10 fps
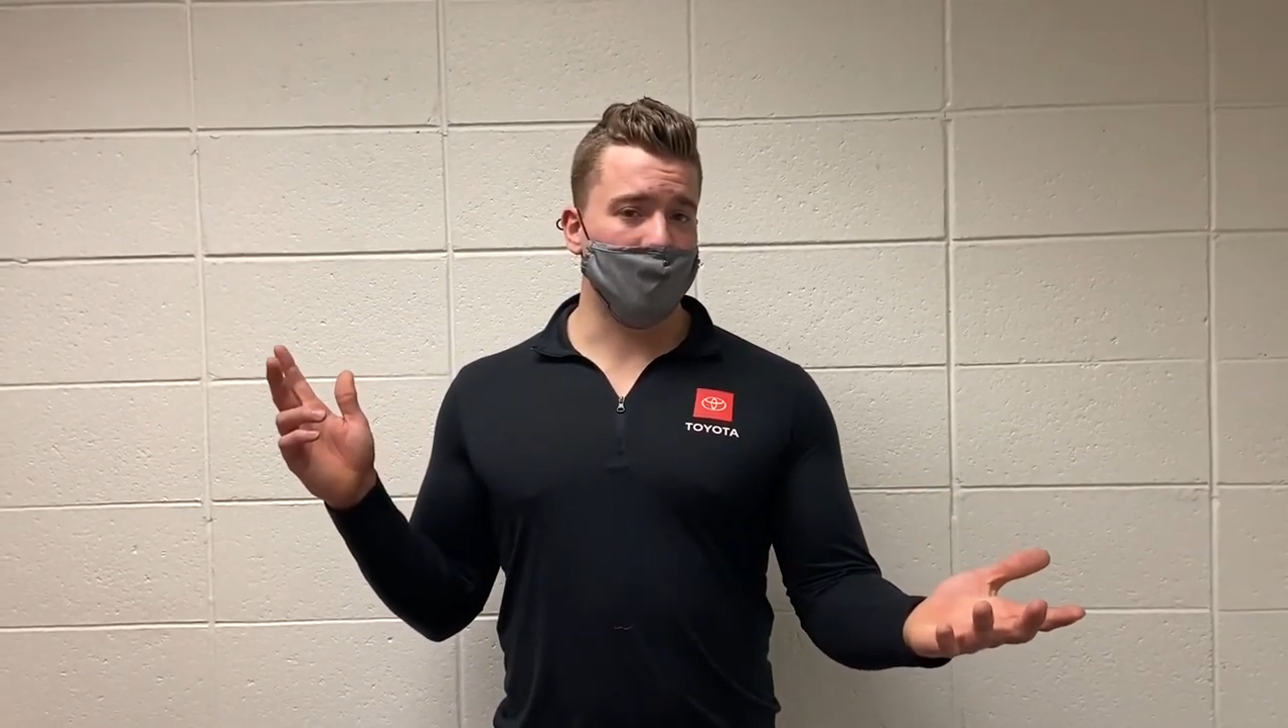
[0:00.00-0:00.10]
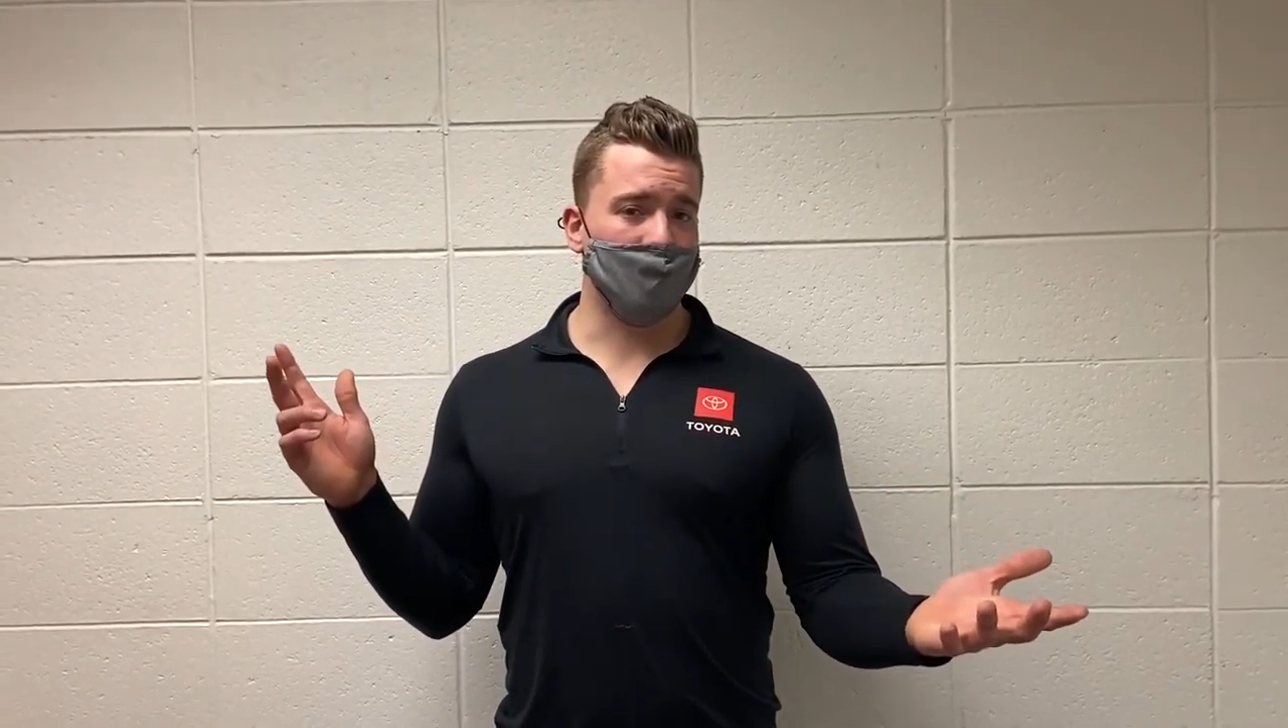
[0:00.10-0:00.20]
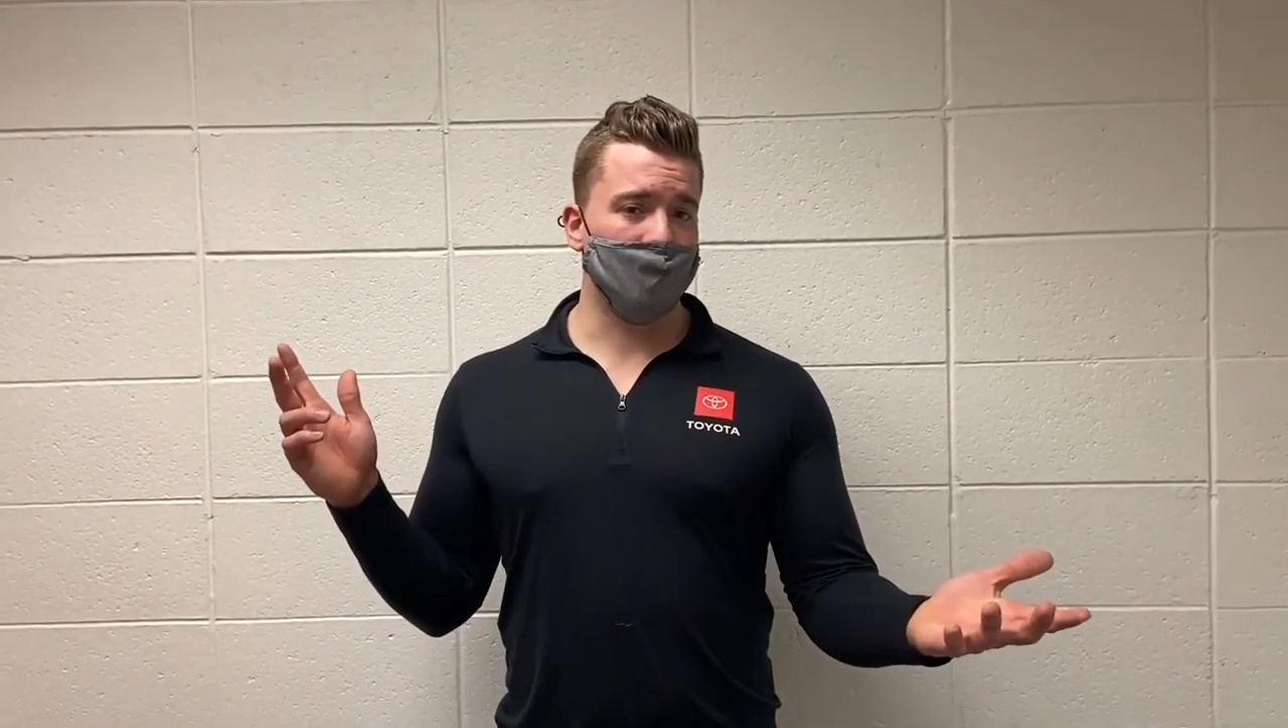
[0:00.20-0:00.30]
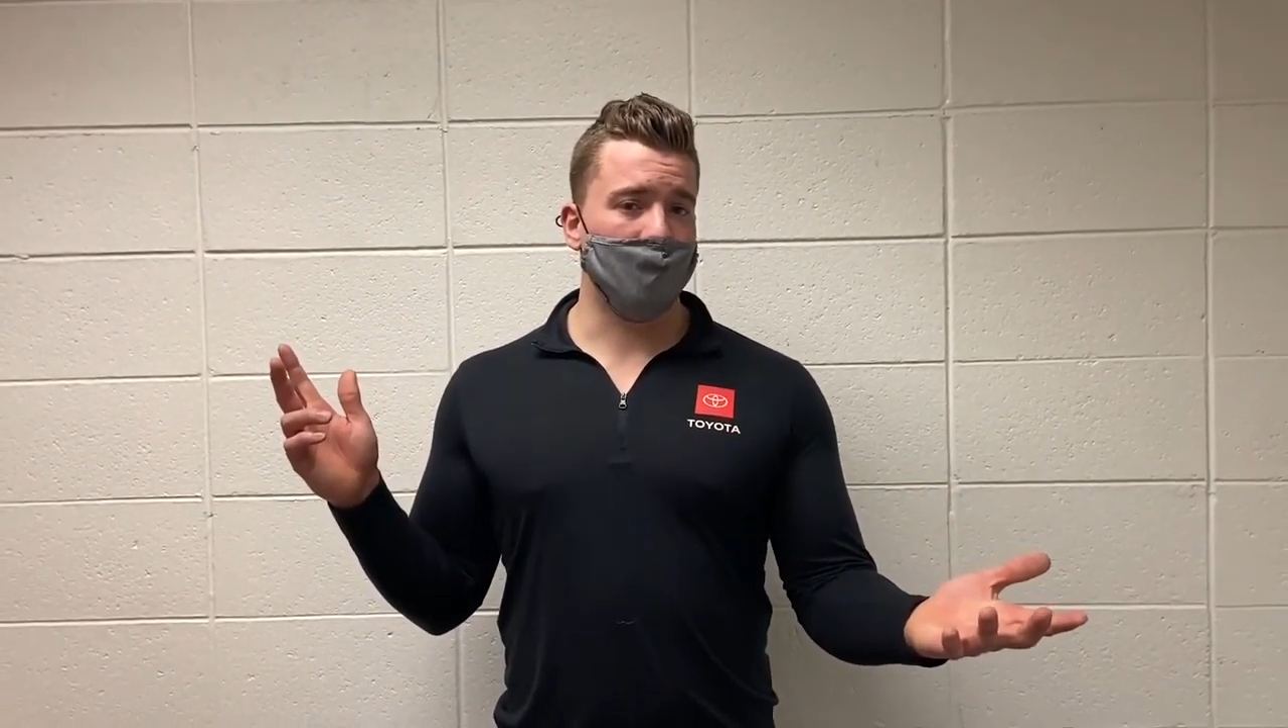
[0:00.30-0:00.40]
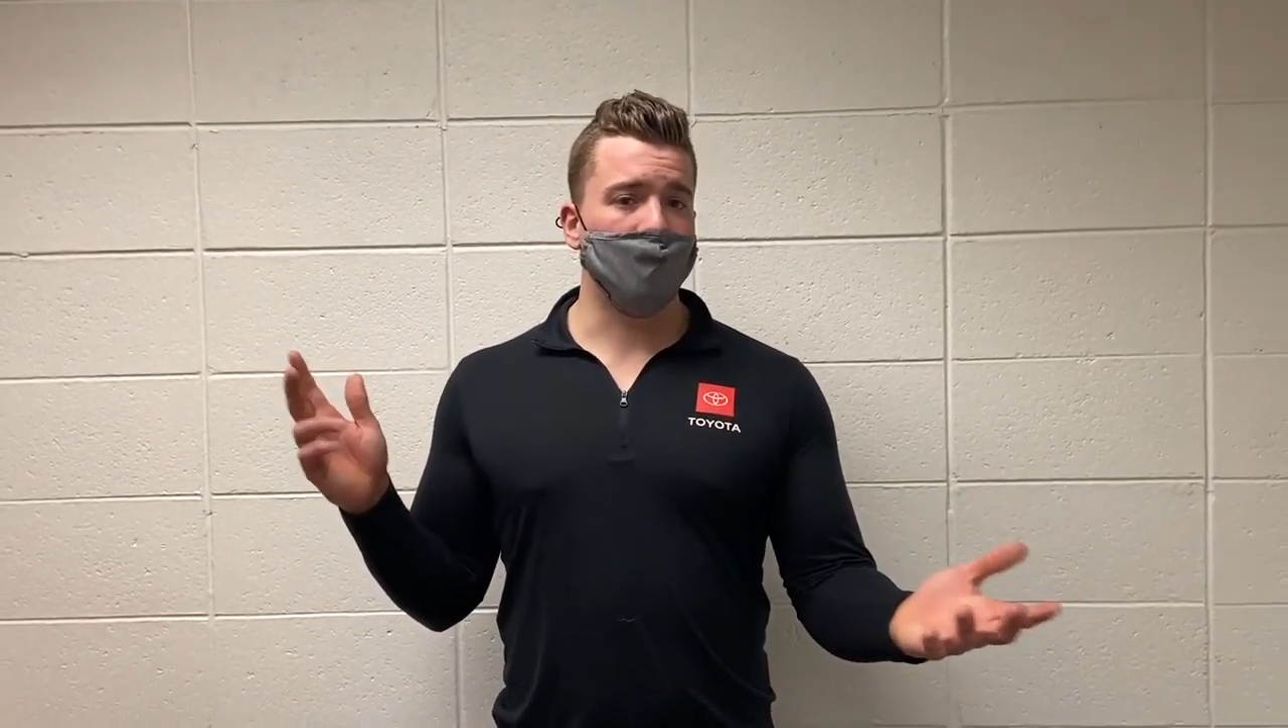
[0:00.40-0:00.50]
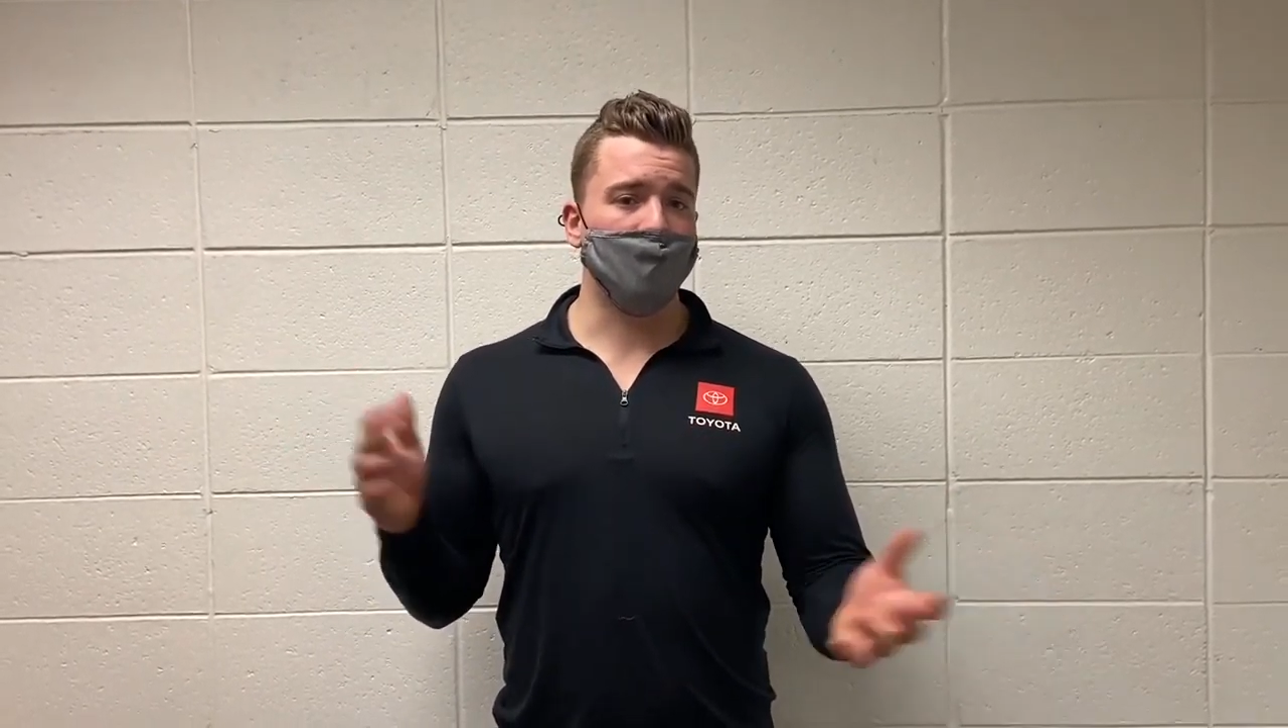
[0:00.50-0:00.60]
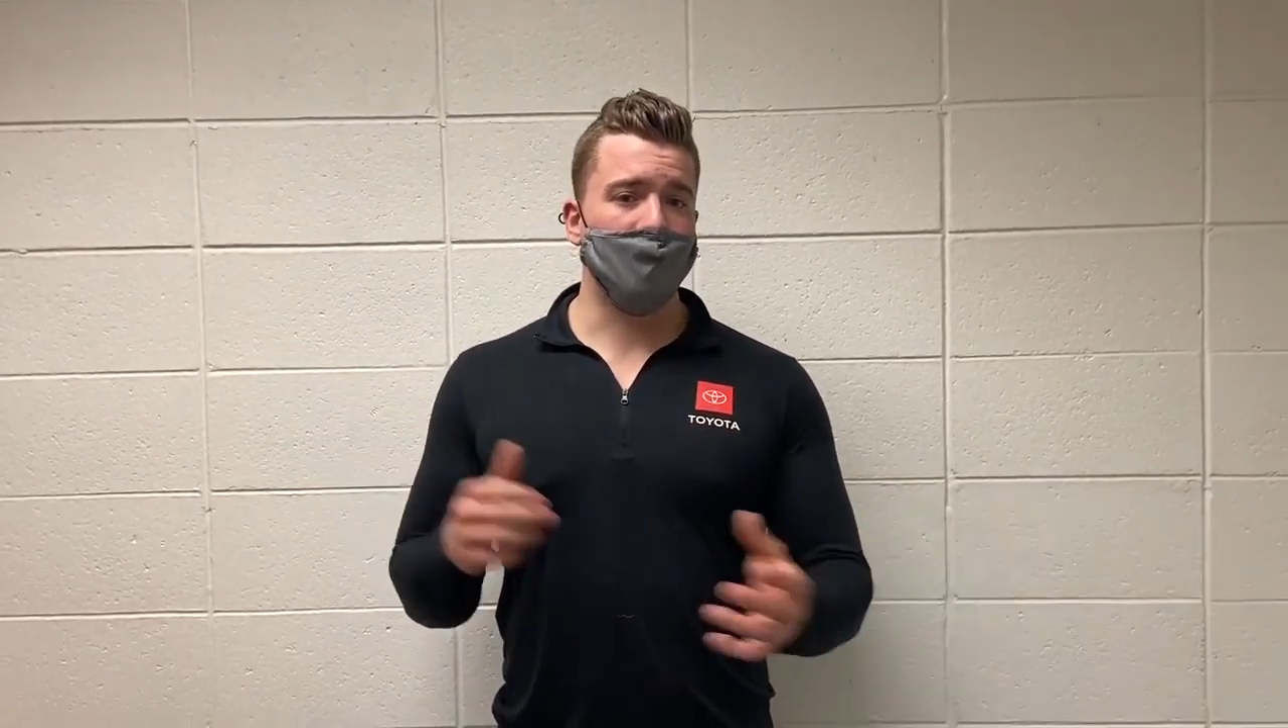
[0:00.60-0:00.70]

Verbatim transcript: a service